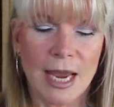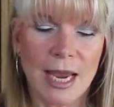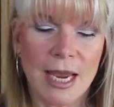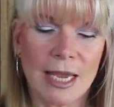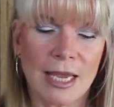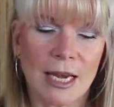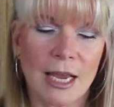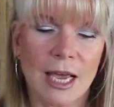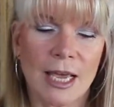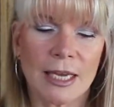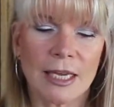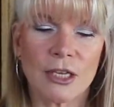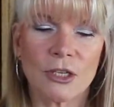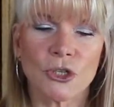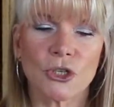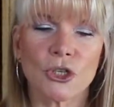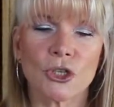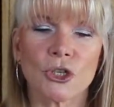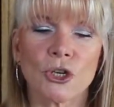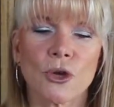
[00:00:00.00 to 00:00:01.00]
and I can
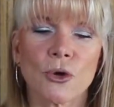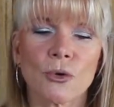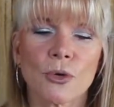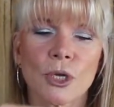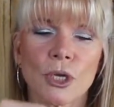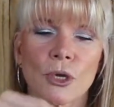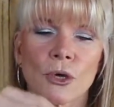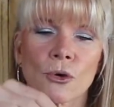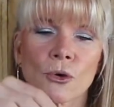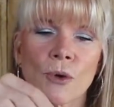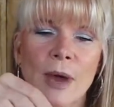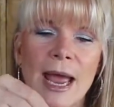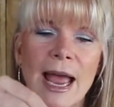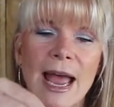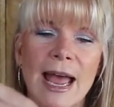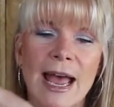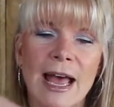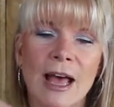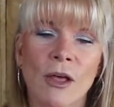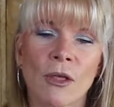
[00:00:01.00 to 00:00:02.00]
show you
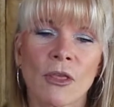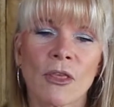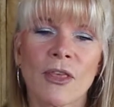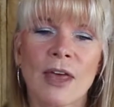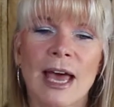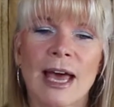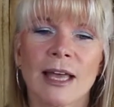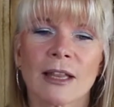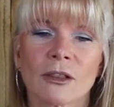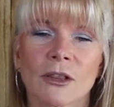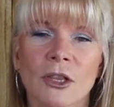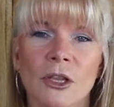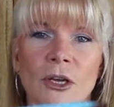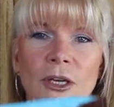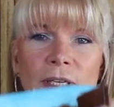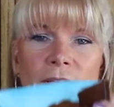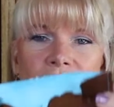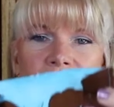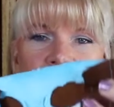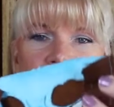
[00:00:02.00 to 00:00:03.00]
how that
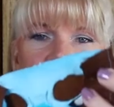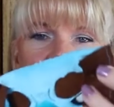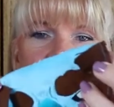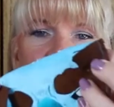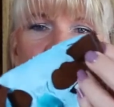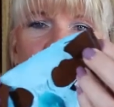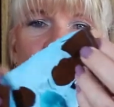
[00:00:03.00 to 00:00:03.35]
looks.